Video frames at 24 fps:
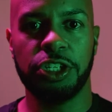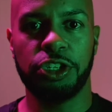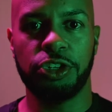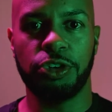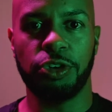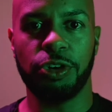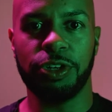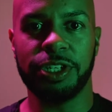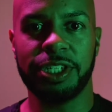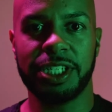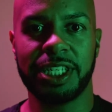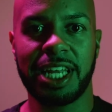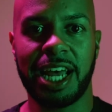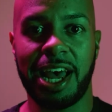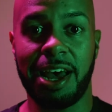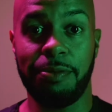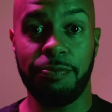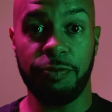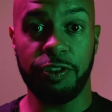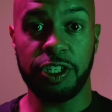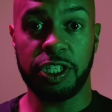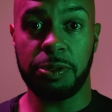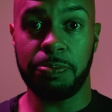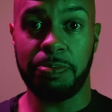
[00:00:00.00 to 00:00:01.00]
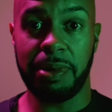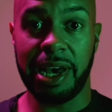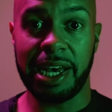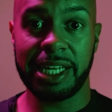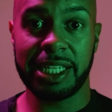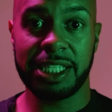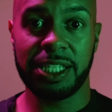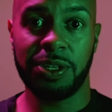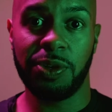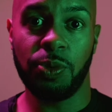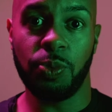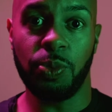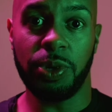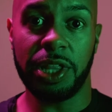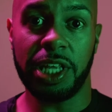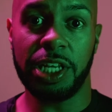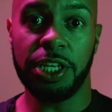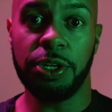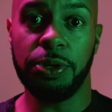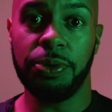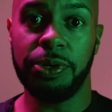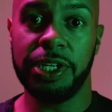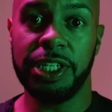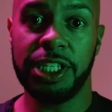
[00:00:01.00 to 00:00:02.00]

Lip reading: trust and respect within your